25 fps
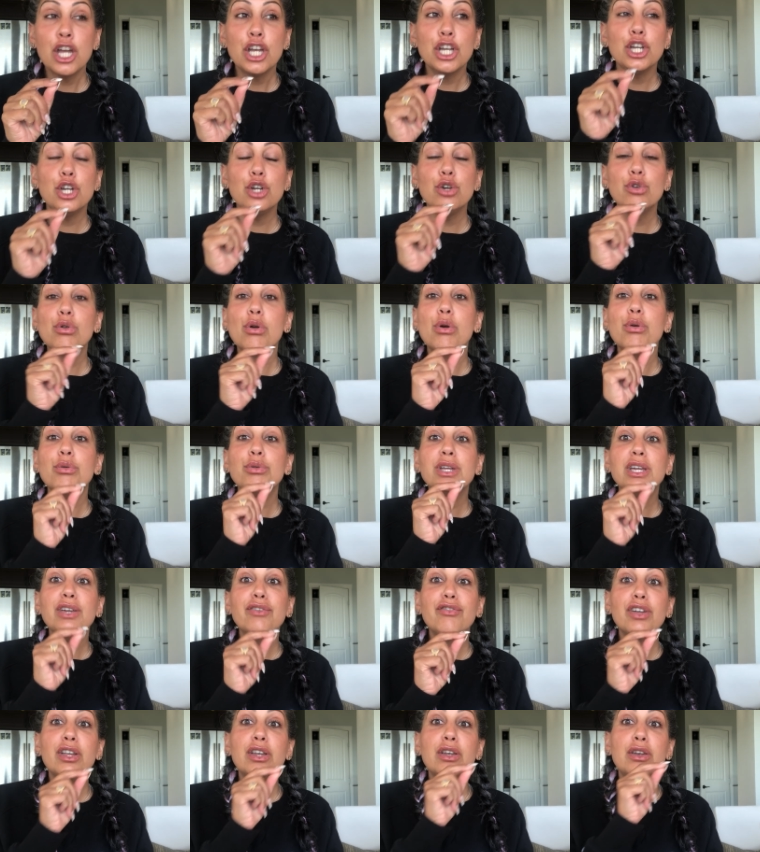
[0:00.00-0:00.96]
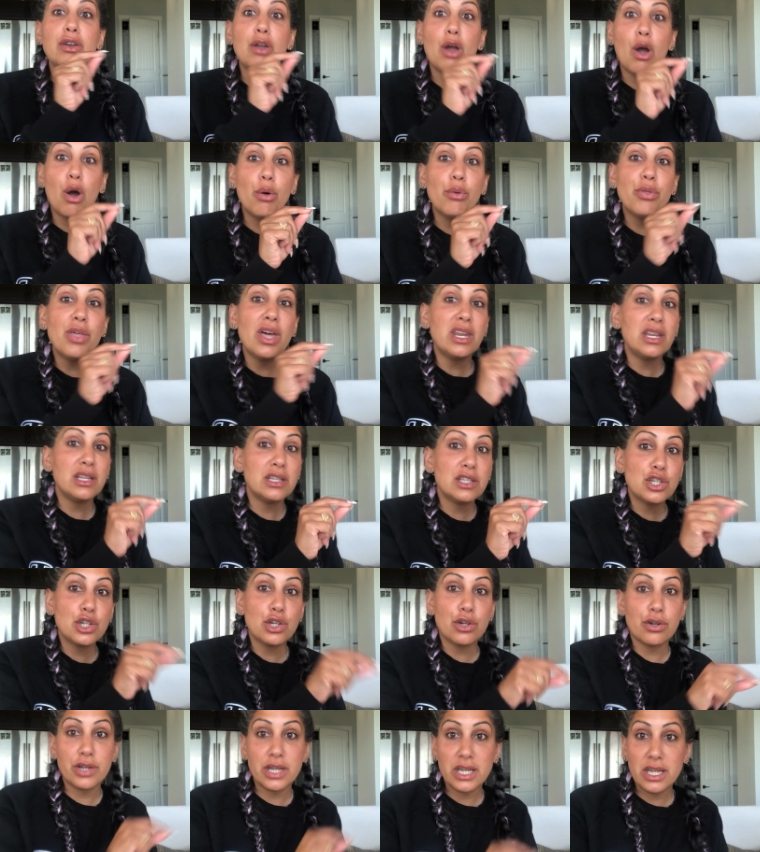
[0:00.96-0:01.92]
you don't even know that
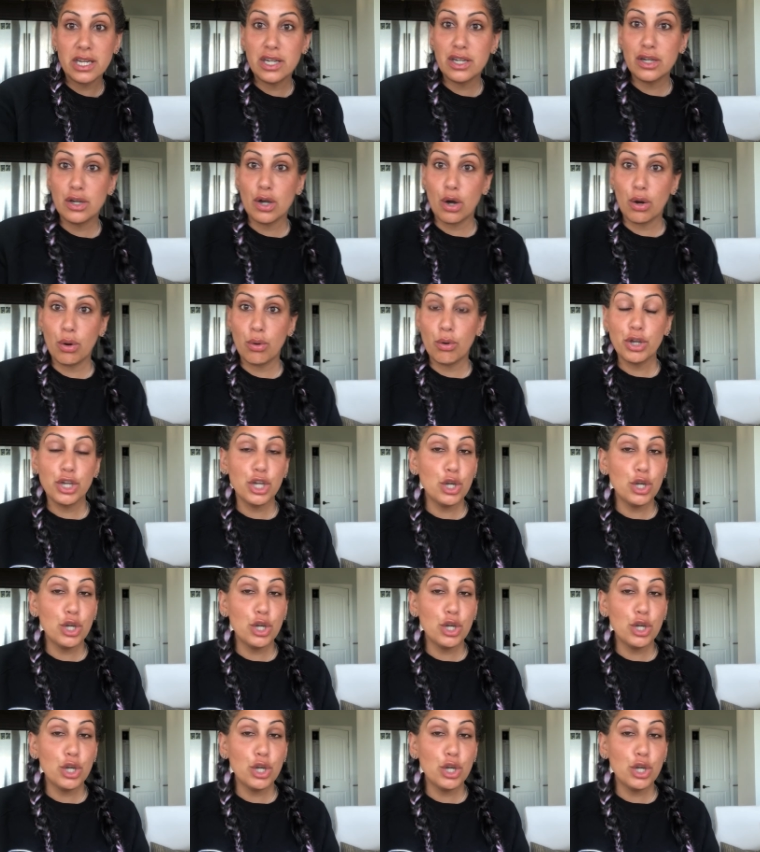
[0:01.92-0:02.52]
it's your ego.